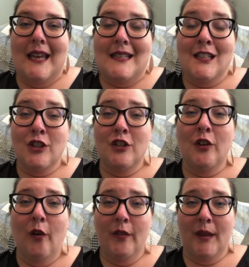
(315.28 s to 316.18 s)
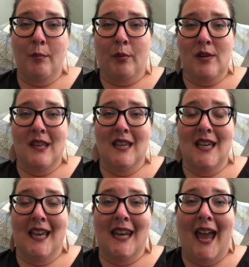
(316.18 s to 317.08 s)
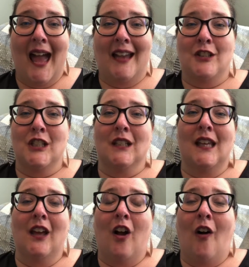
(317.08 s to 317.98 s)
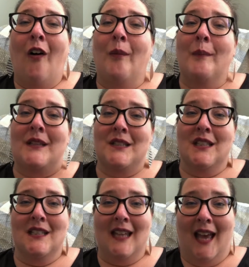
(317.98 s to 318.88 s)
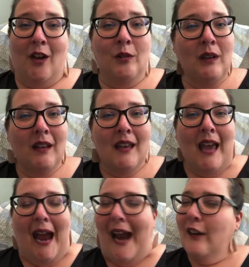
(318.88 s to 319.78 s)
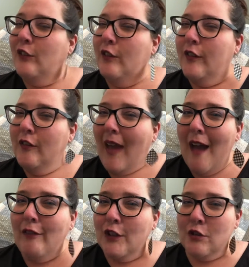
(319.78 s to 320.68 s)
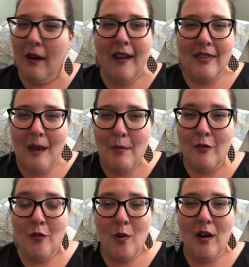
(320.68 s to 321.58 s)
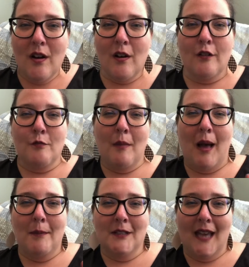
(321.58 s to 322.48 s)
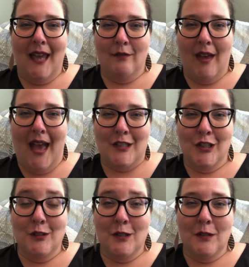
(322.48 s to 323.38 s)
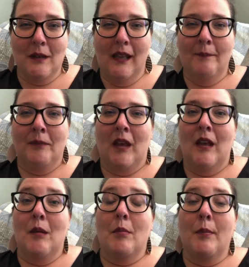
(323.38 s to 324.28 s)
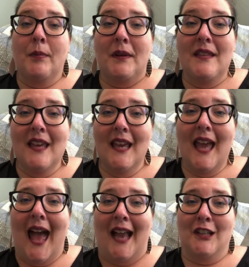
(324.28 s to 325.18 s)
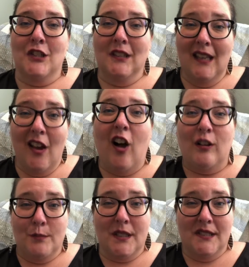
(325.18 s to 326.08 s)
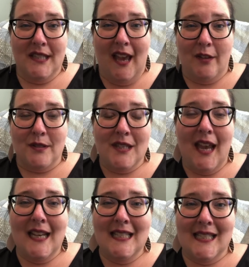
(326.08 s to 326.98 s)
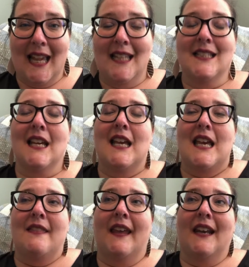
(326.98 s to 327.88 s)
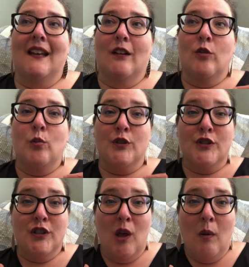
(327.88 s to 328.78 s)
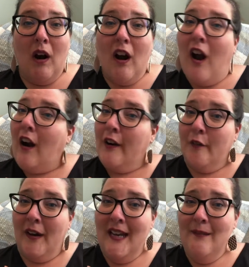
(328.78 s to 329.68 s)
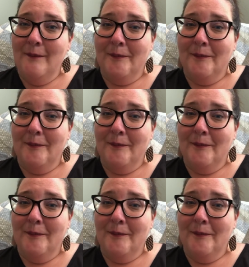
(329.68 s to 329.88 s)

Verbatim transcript: Did you know that breathing can actually calm us down? I don't know if you've ever tried that before or if mom or dad have asked you to do it, but breathing actually calms us down. Science says that it will slow our heart rate,